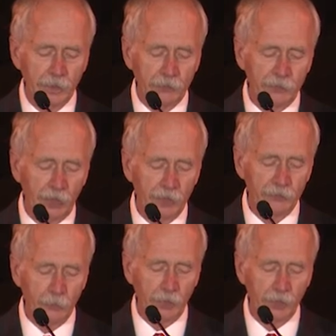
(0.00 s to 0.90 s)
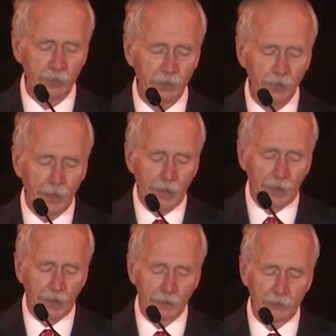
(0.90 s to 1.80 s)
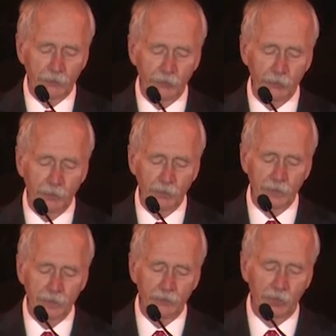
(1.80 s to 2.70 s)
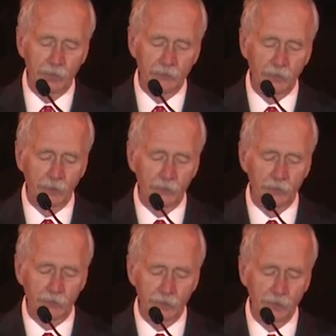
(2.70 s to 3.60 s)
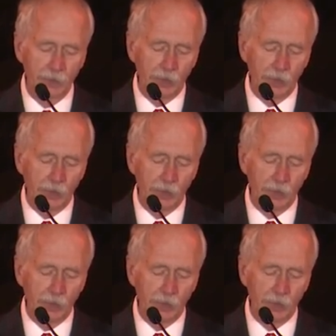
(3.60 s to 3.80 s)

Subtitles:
software, and consumer electronics industry.